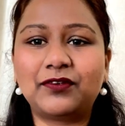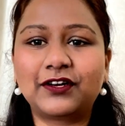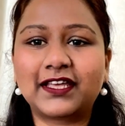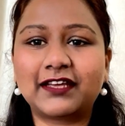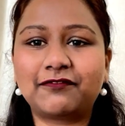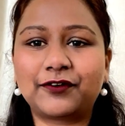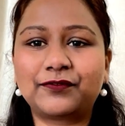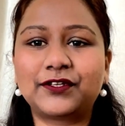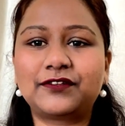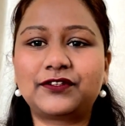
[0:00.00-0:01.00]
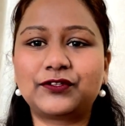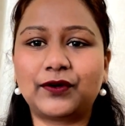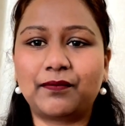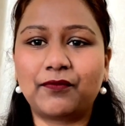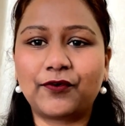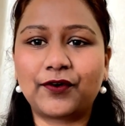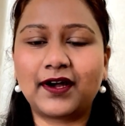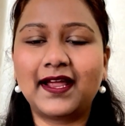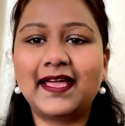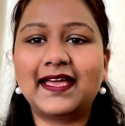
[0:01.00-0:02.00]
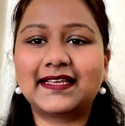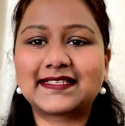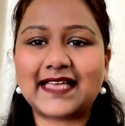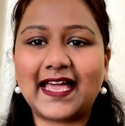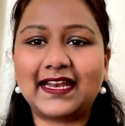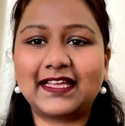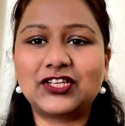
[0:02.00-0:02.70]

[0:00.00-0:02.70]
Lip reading: looking forward to a more exciting